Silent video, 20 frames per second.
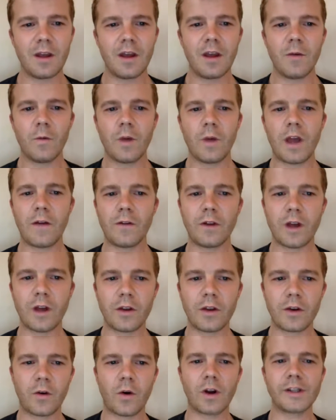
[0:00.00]
We have
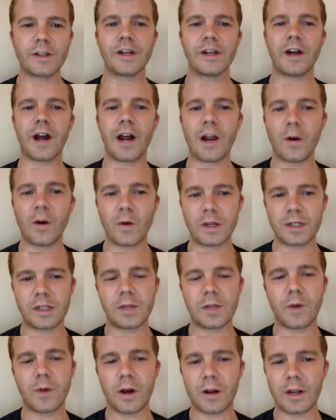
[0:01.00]
another course on iOS
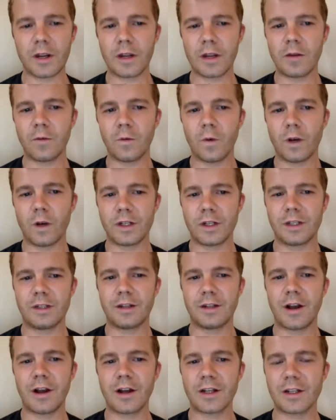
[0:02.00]
debugging,
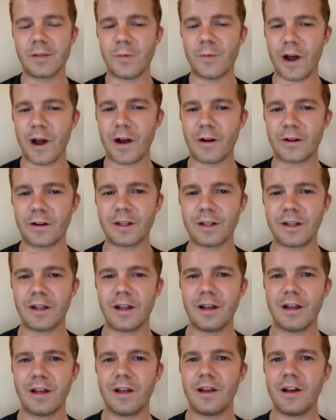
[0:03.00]
which talks about
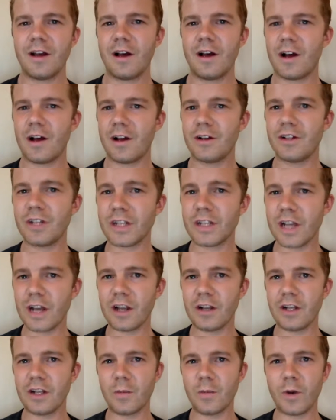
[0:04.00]
just
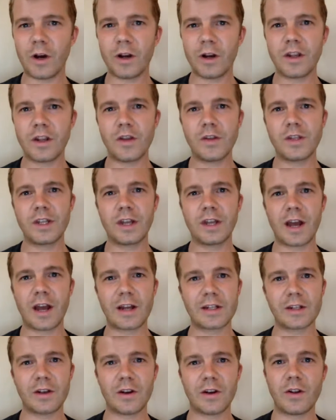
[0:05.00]
how to debug using
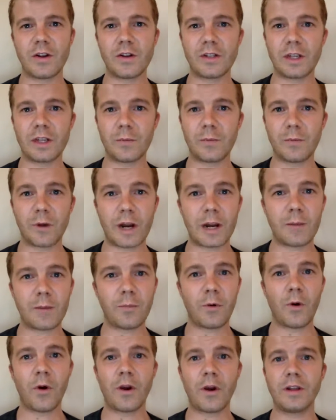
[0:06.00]
Xcode, using
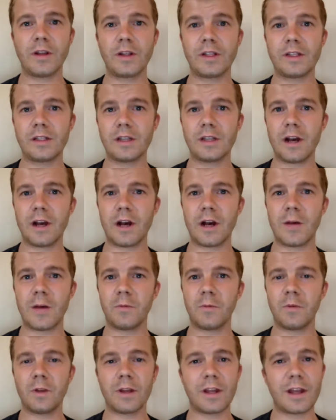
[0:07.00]
breakpoints,
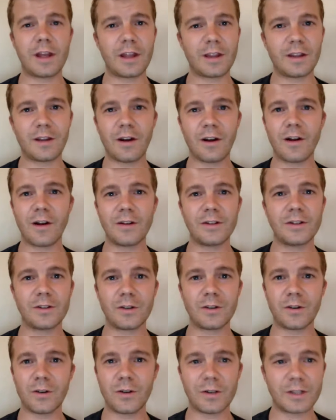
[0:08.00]
looking at the
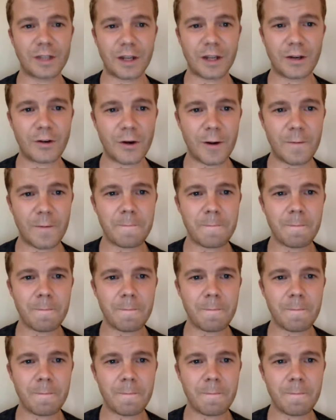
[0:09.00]
console, etc.